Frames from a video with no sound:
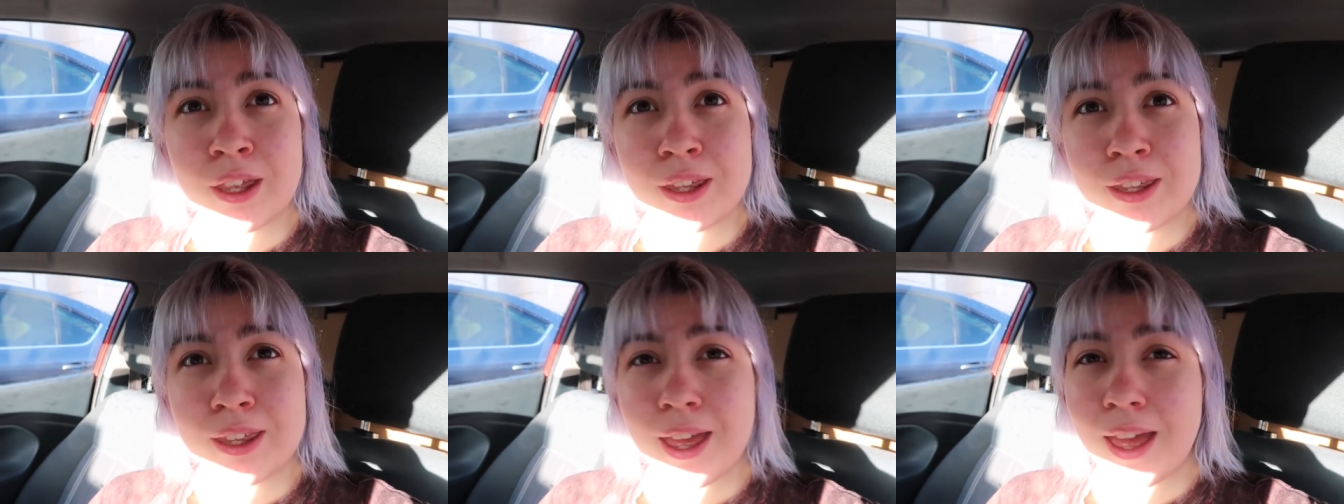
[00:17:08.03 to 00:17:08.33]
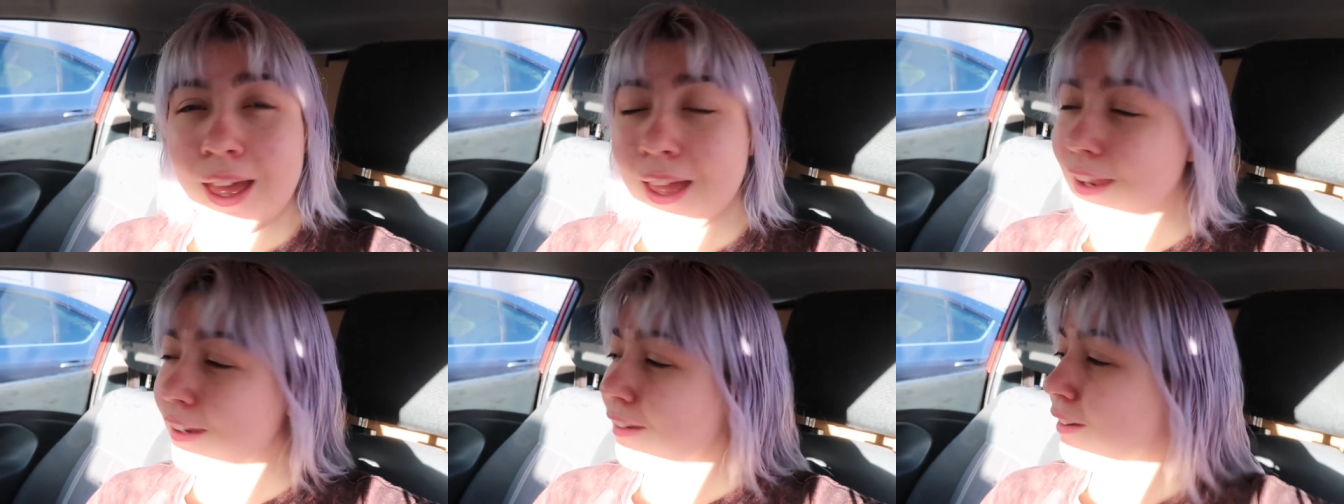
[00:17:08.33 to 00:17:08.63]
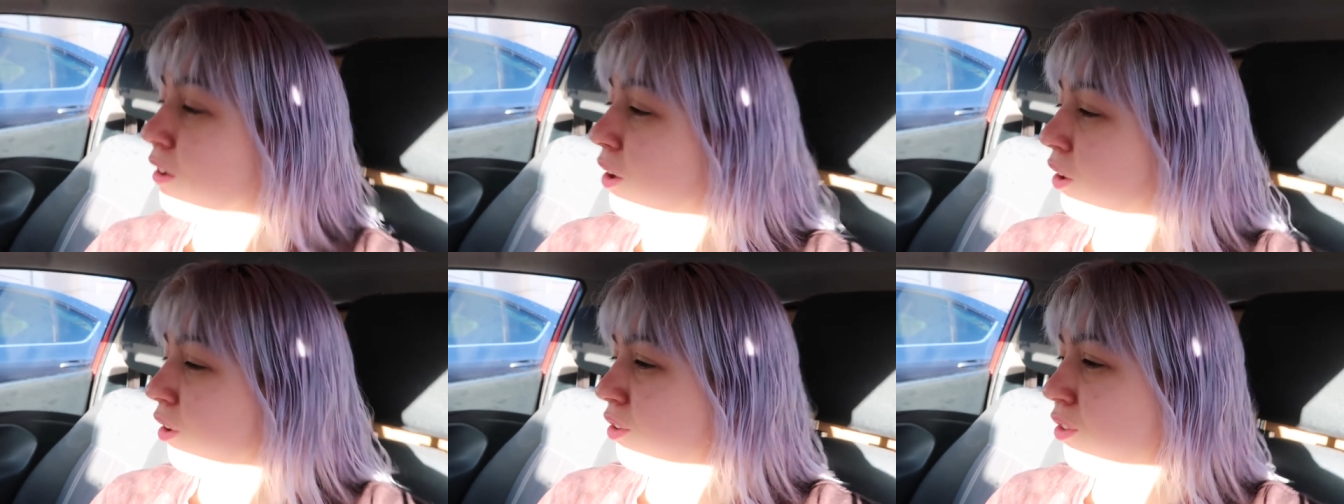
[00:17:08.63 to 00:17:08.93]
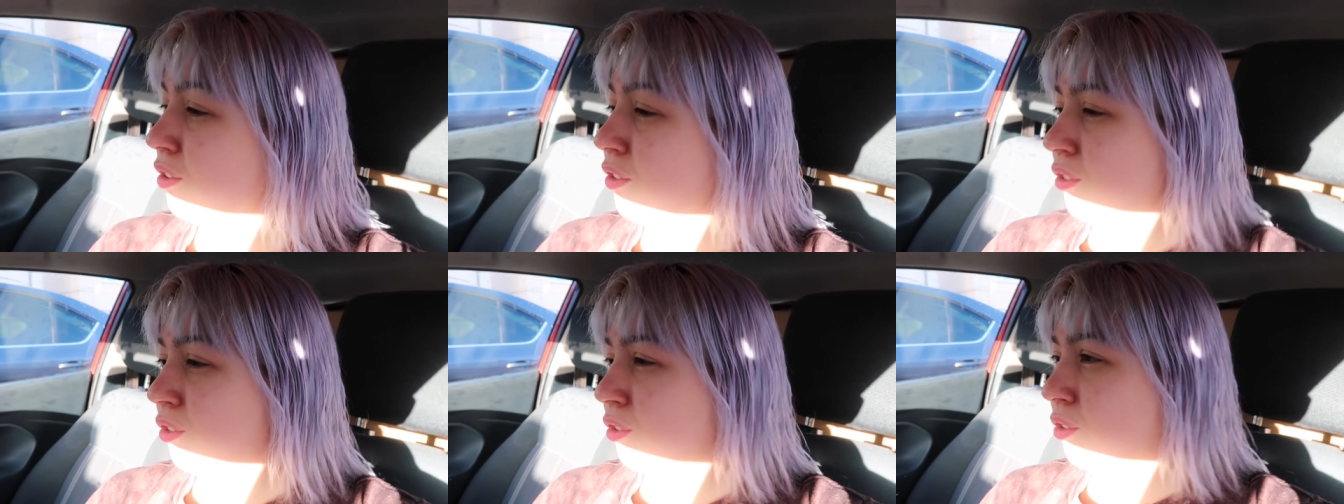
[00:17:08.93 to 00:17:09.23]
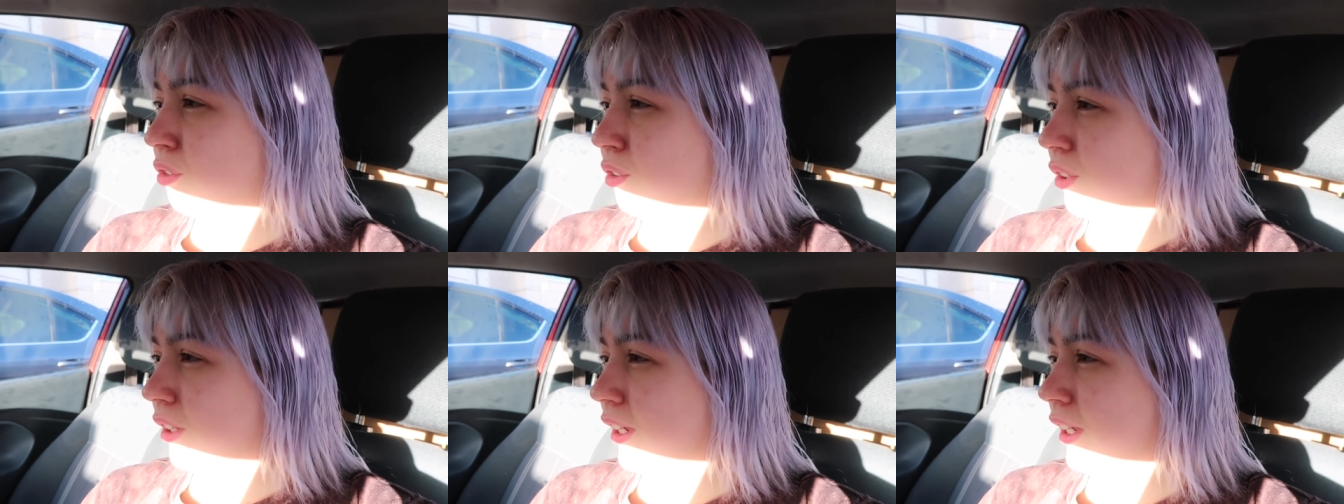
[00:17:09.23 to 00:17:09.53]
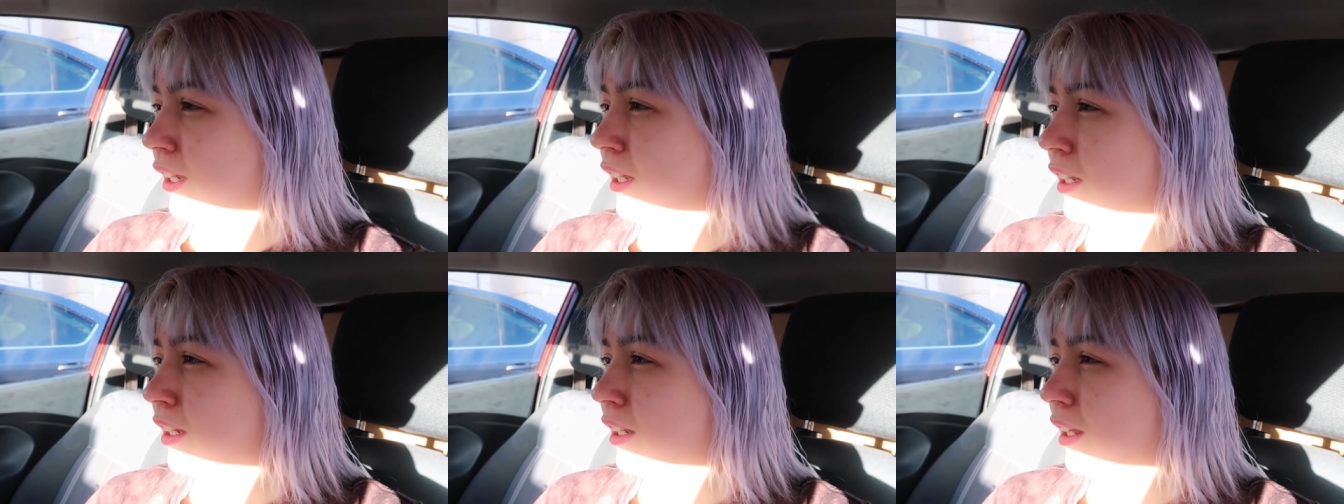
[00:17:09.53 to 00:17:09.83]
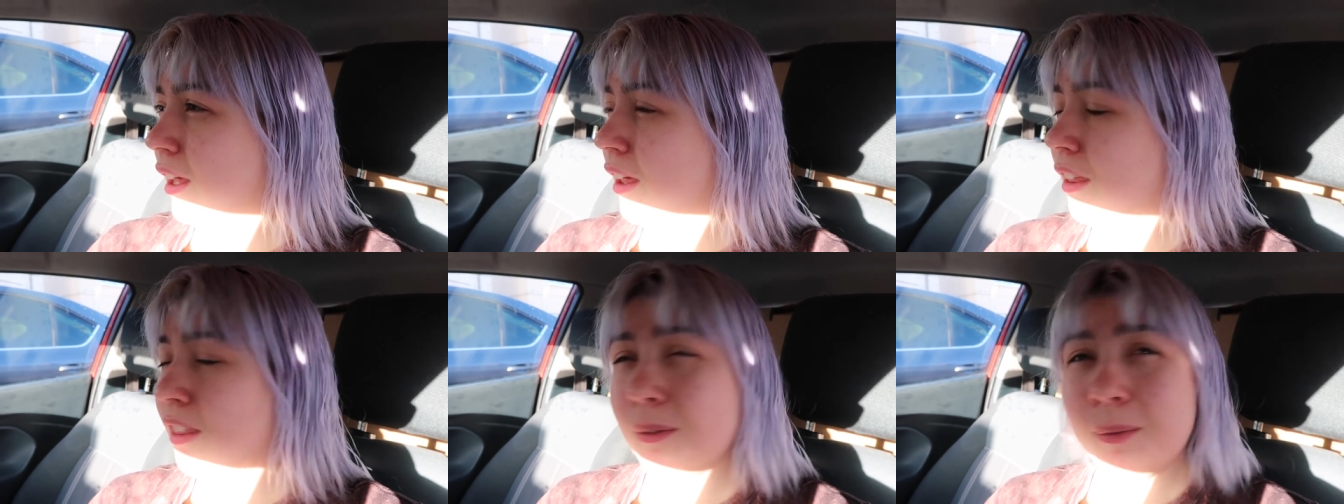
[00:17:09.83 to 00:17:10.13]
yeah it's nice and sunny
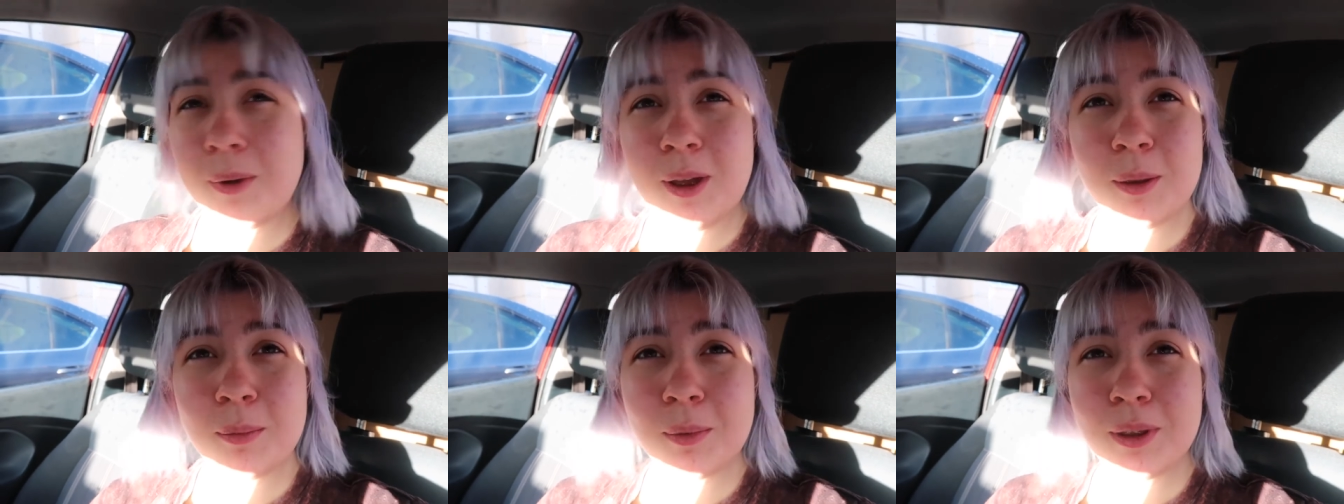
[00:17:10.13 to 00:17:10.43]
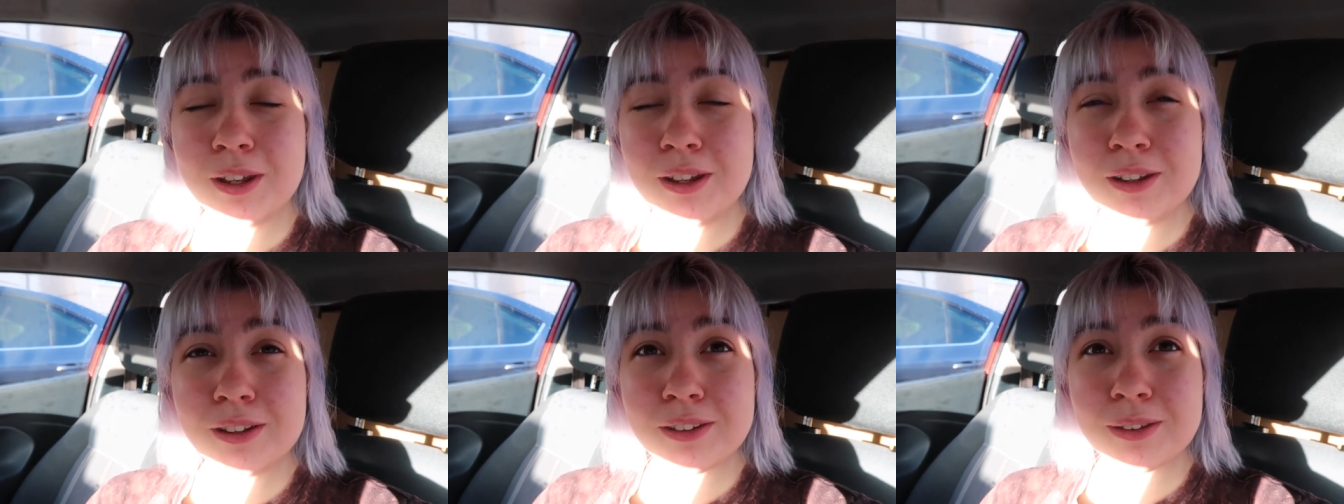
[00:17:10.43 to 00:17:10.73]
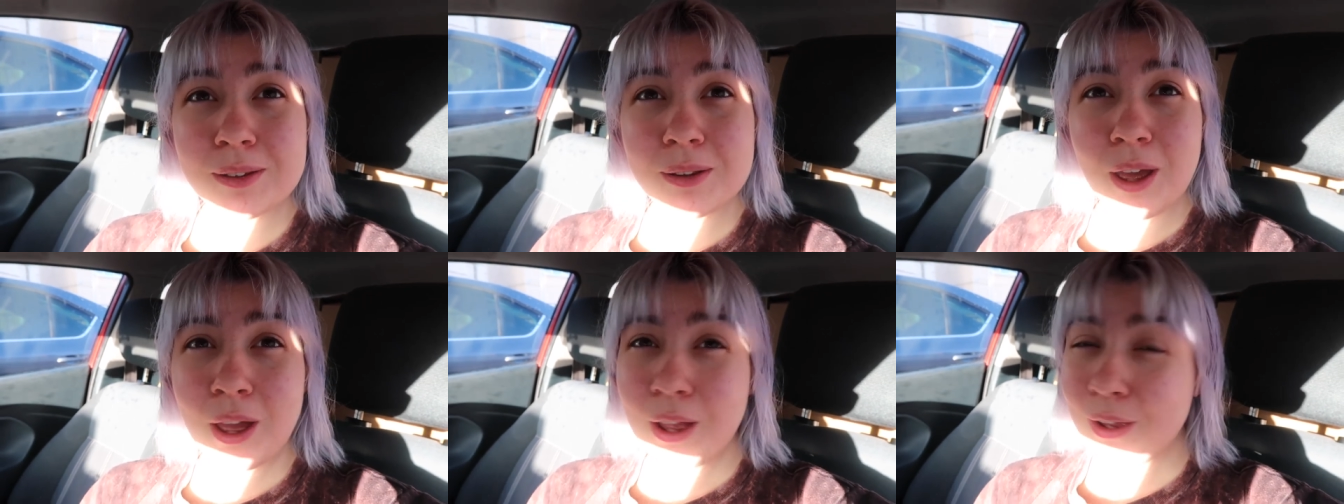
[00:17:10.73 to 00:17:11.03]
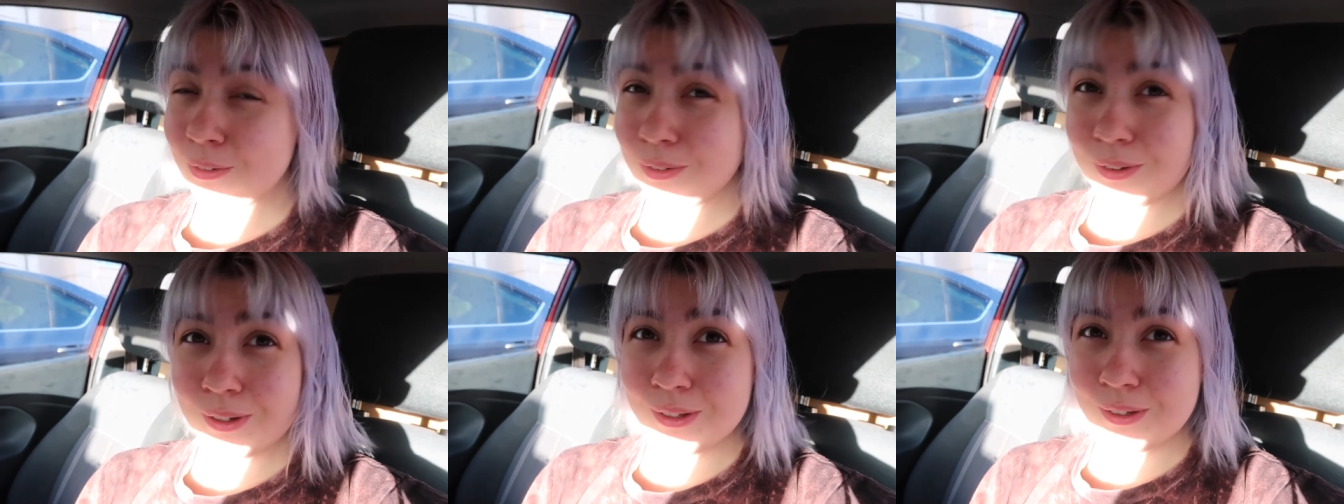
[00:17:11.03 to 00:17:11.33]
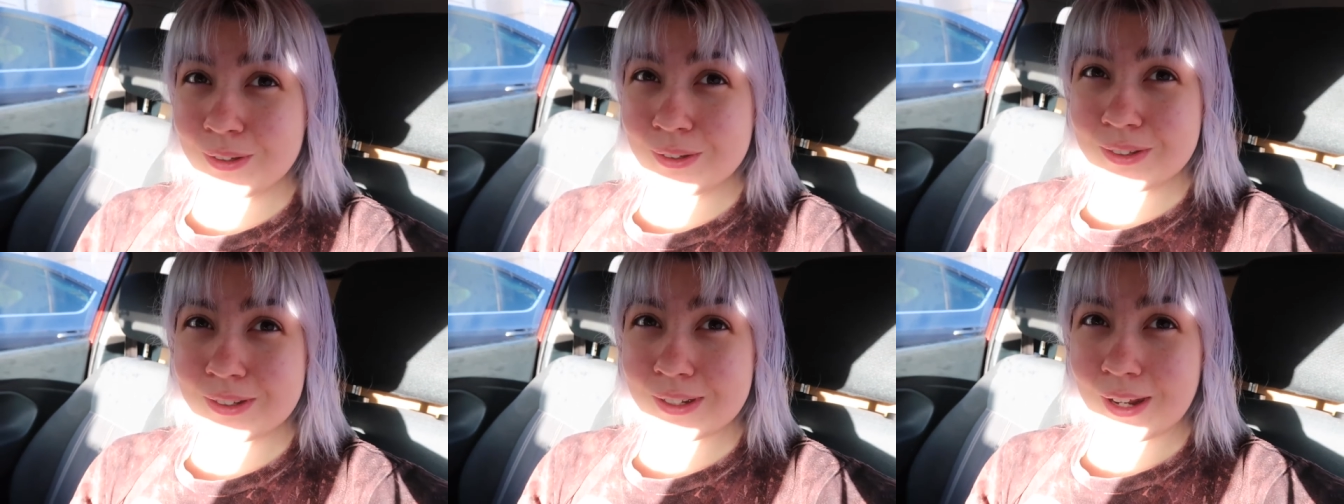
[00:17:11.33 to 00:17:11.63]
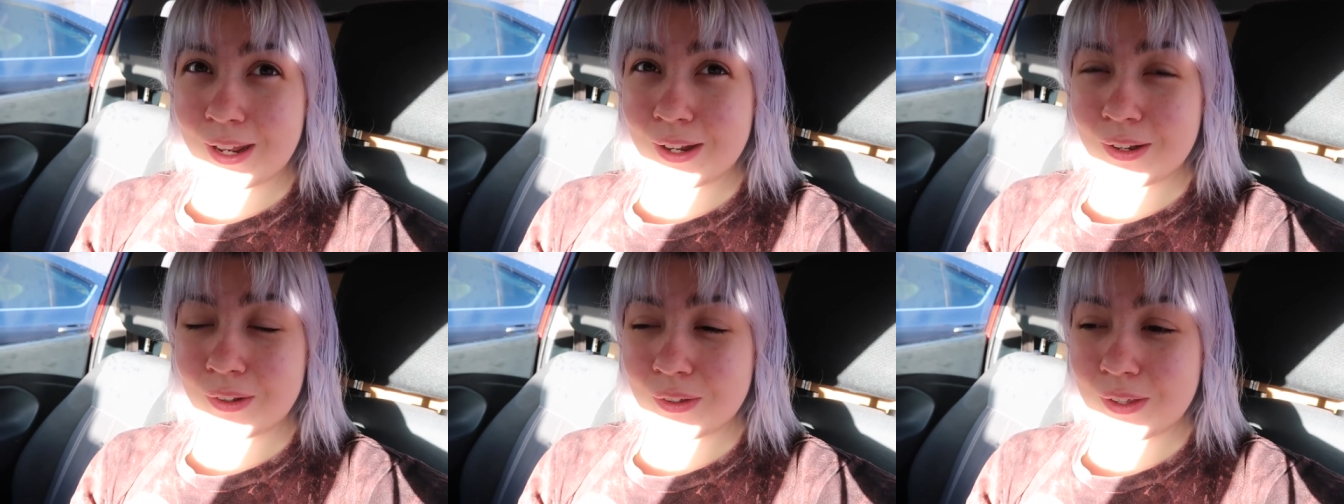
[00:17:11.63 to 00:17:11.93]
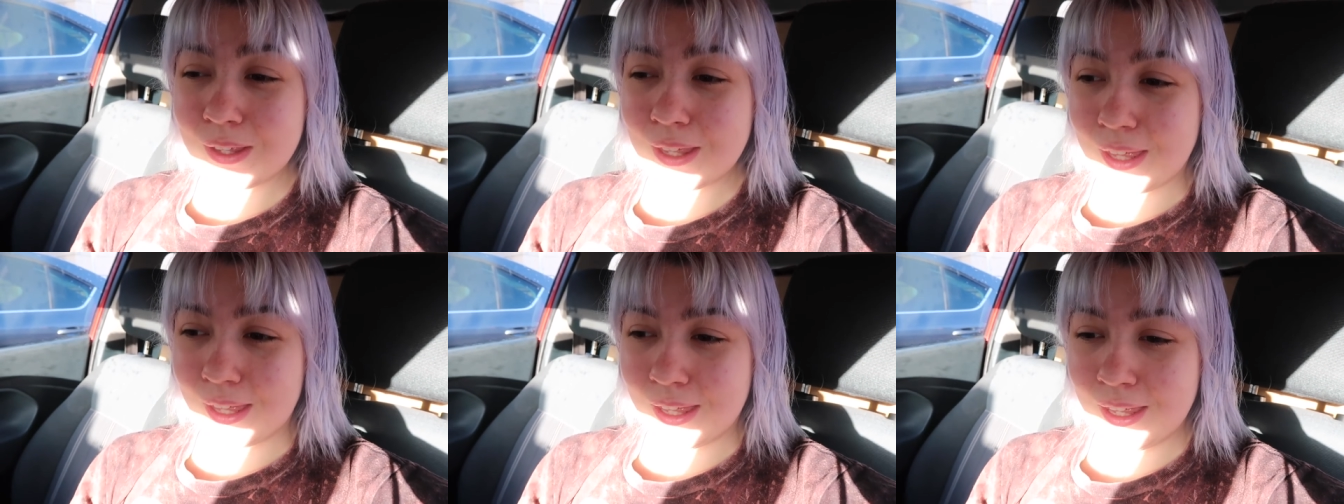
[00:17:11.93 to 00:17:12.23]
at the moment so hopefully it'll stay
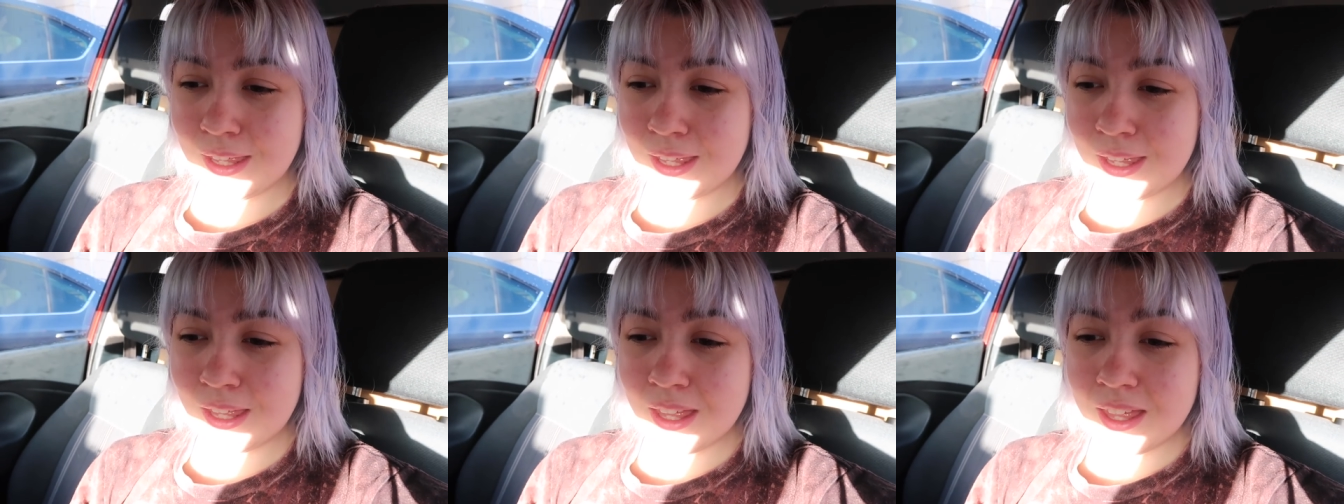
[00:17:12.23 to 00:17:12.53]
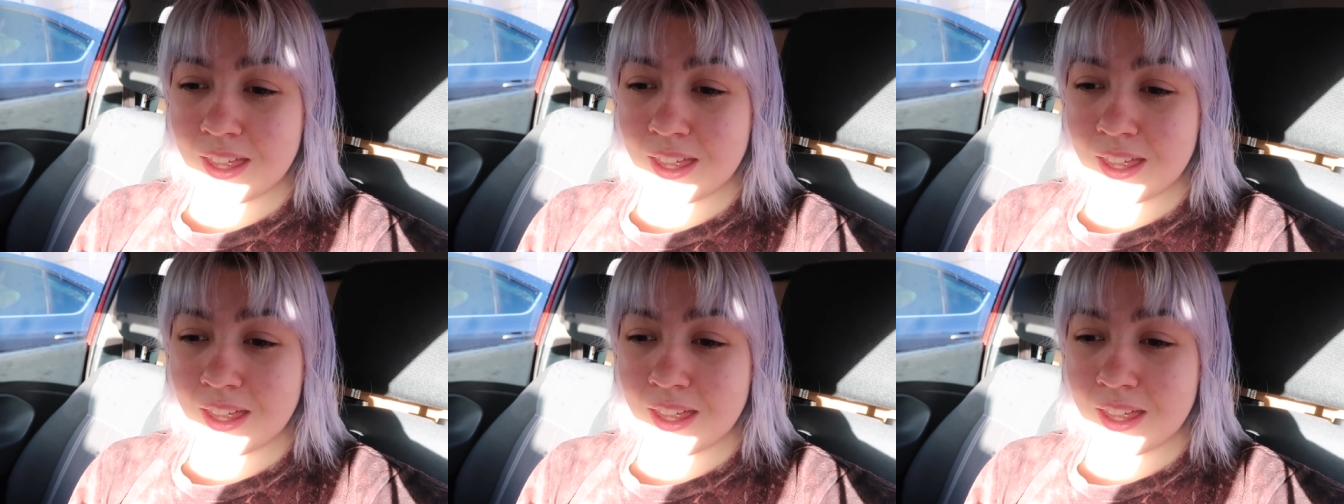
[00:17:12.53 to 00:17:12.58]
like it